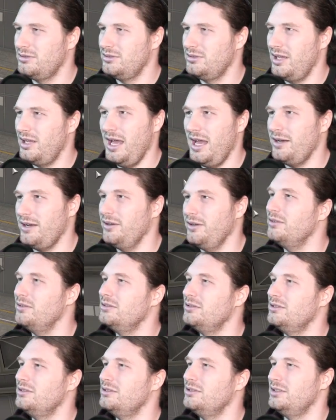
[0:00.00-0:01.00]
I don't know.
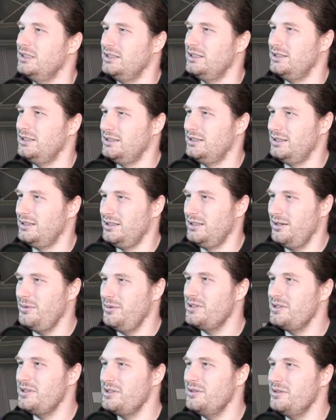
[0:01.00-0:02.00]
It
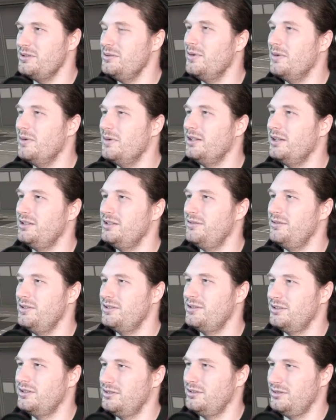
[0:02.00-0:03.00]
wasn't too much
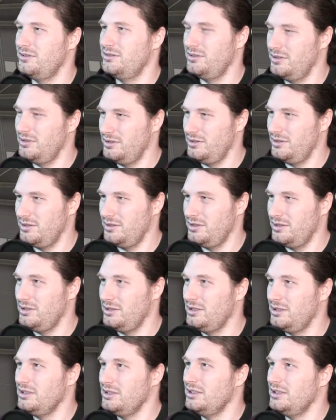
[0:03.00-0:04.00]
difference.
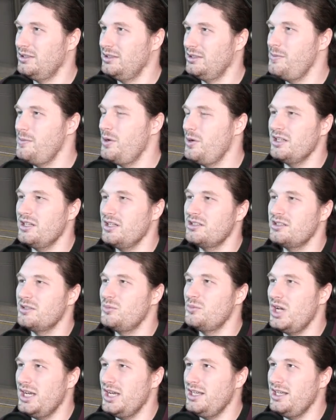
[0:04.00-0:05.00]
Putting in some
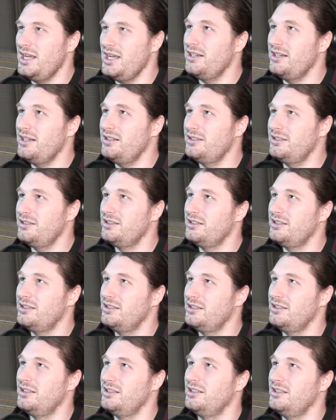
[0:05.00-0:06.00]
radiators,
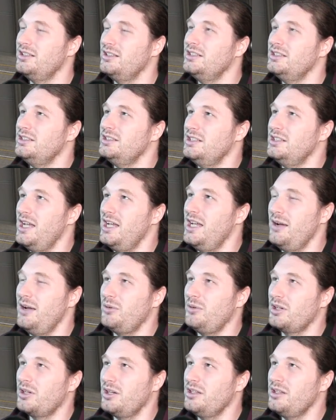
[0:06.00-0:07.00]
and
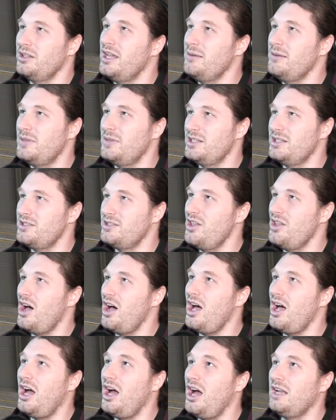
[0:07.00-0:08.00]
we're gonna name this the
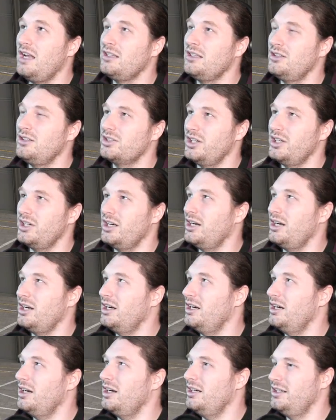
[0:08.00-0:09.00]

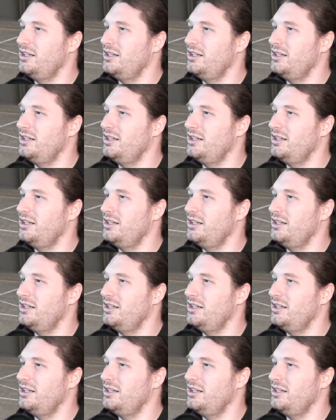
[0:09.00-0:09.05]
onlooker.